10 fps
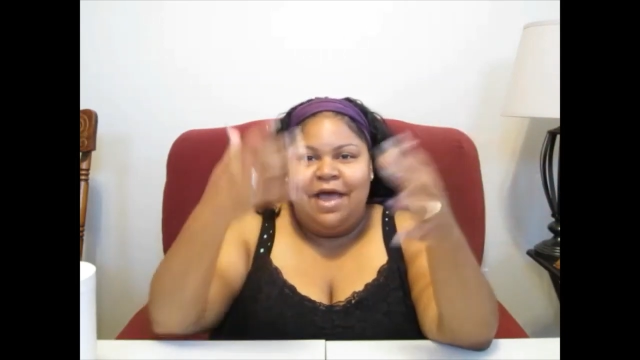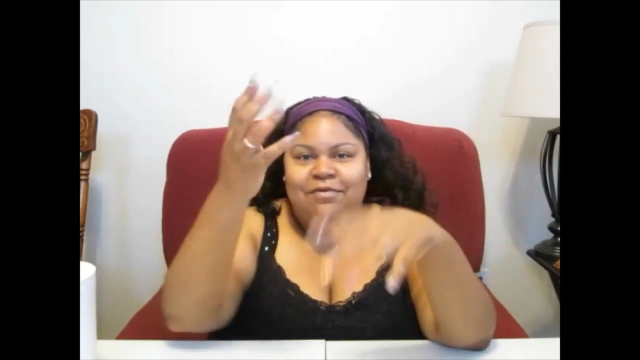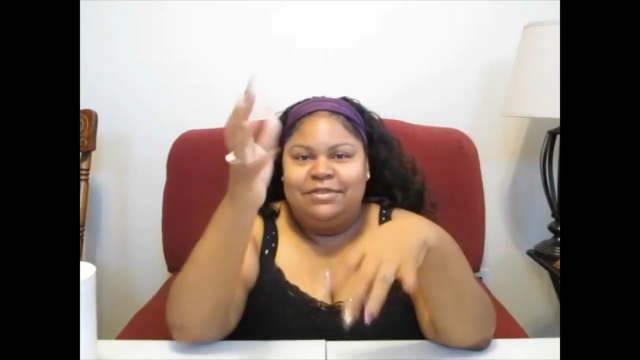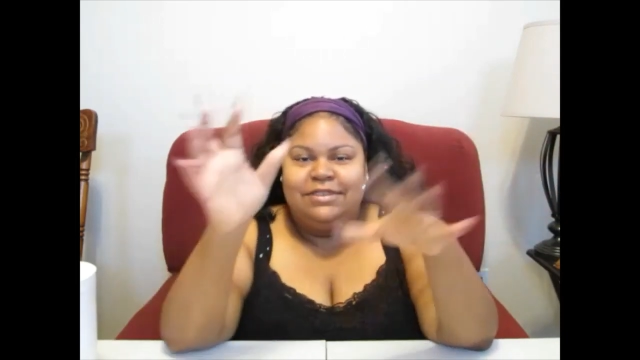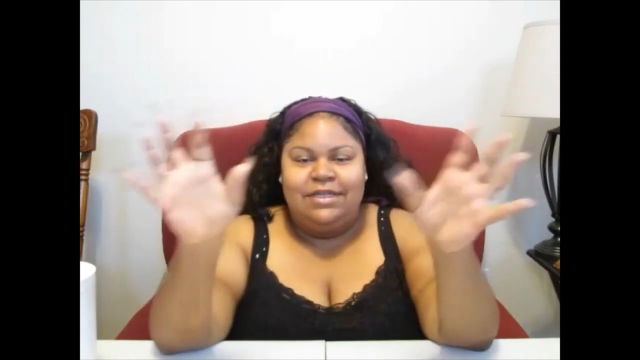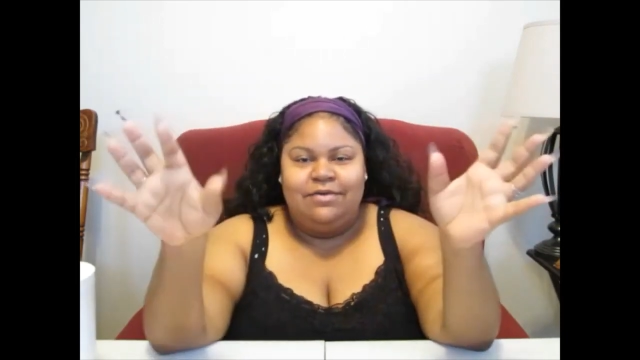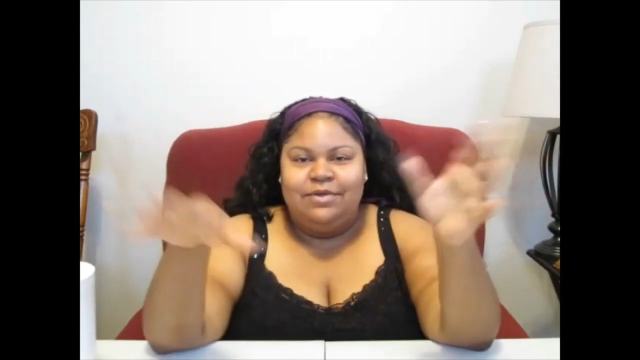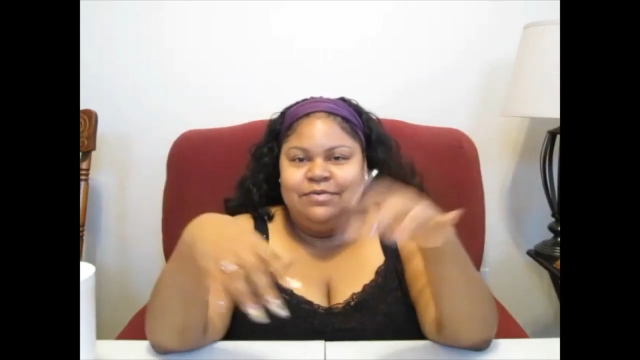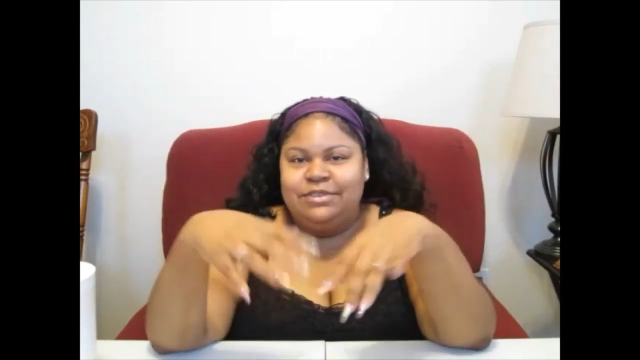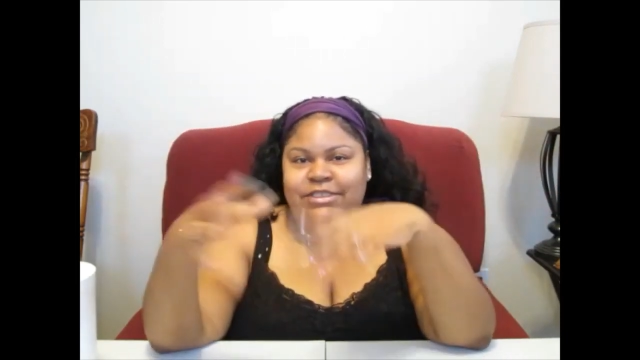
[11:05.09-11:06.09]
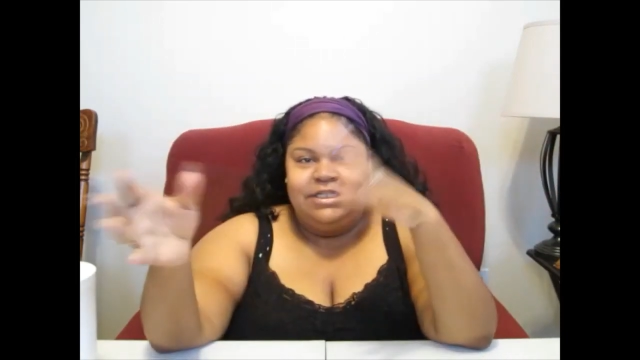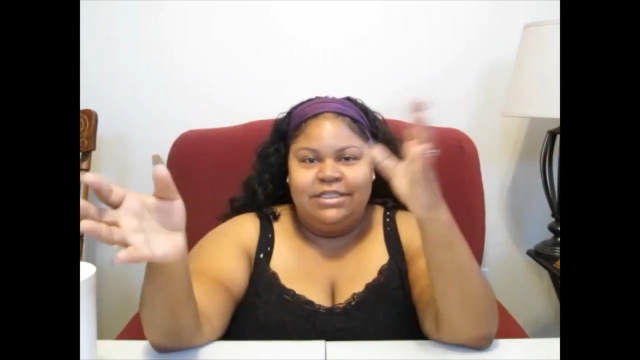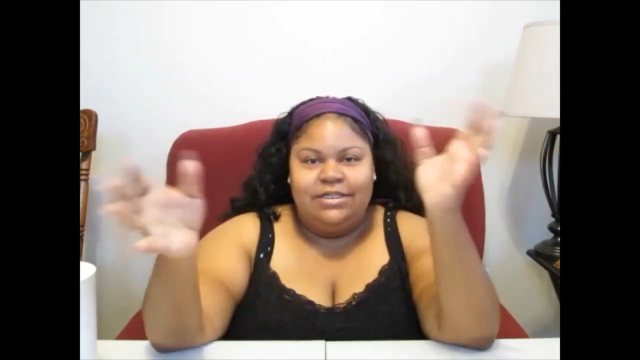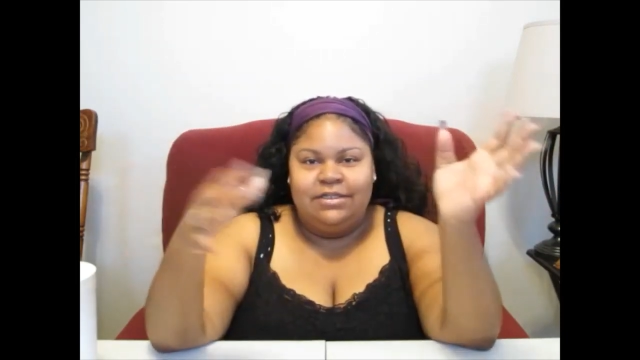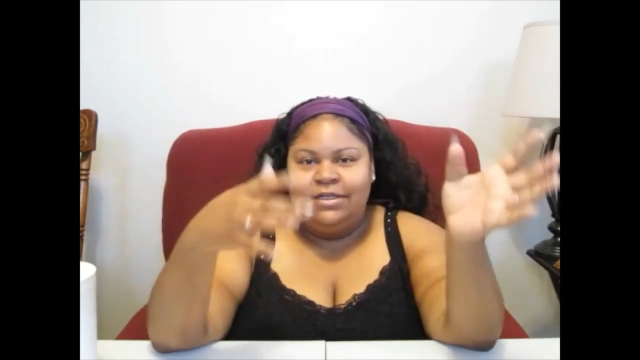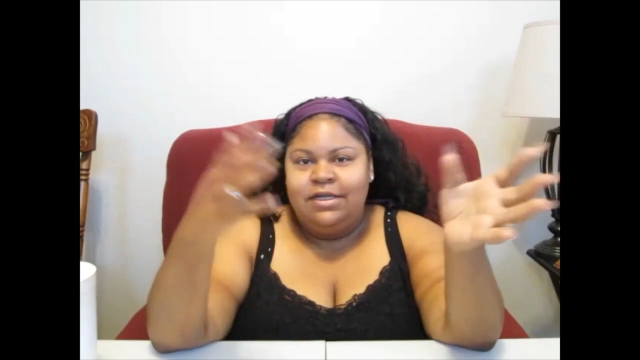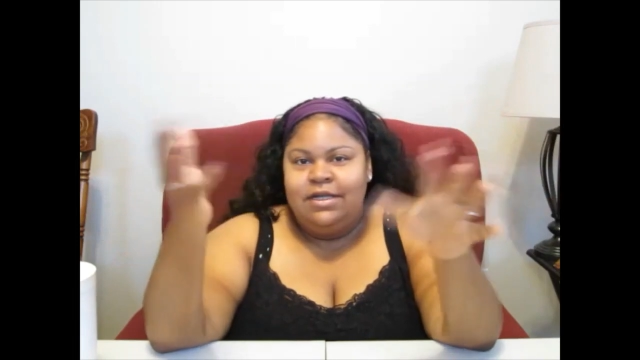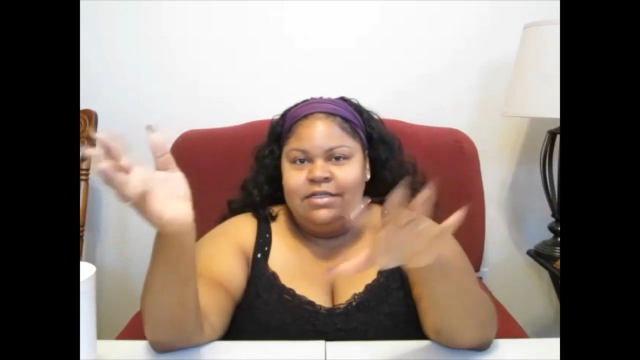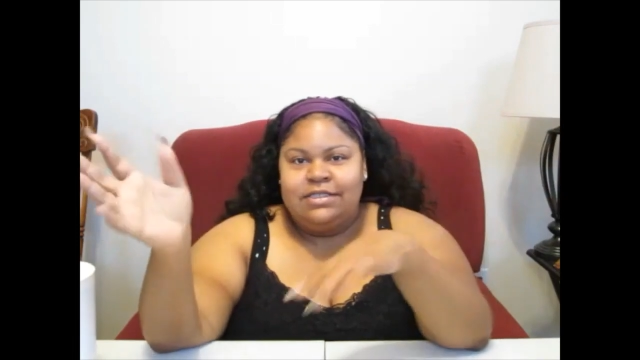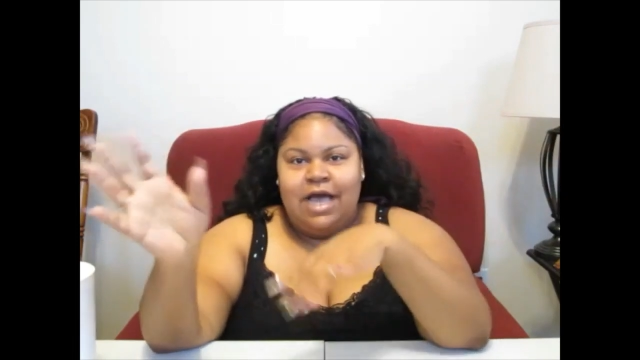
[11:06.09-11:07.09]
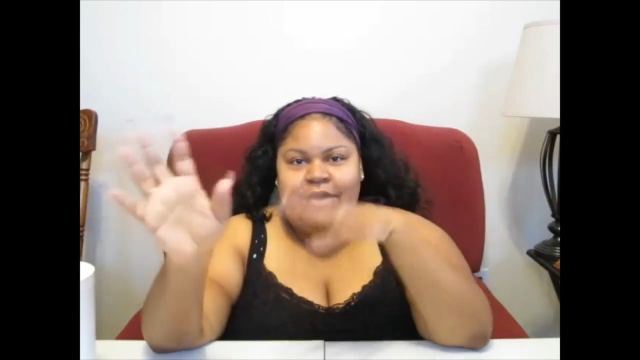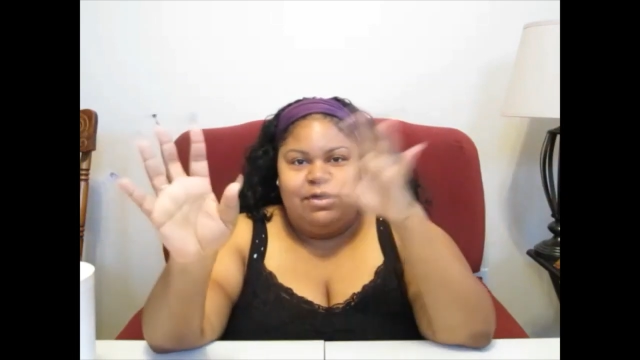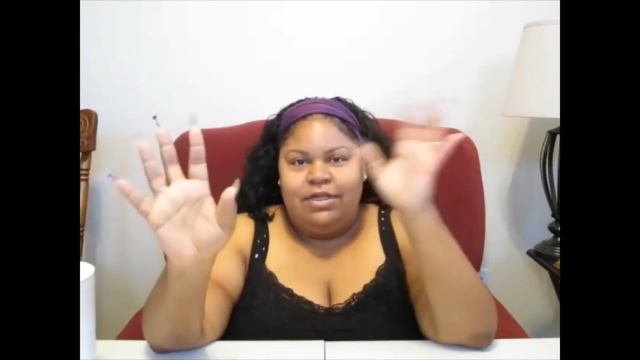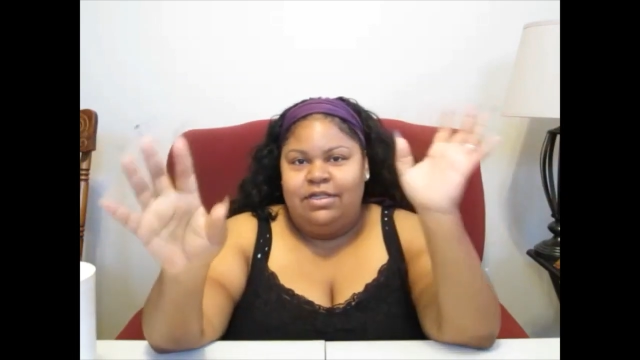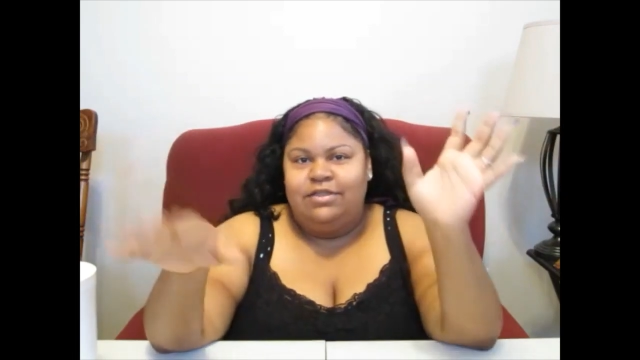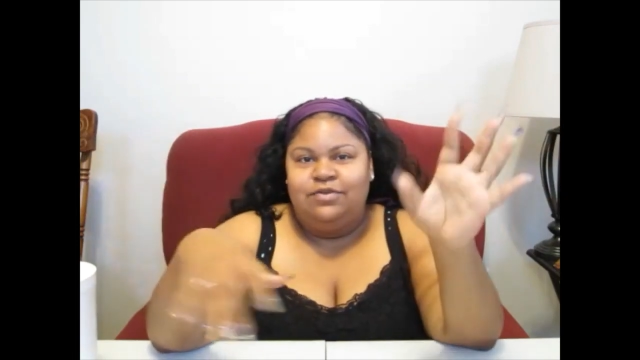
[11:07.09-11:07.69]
I was there. We was chilling, talking,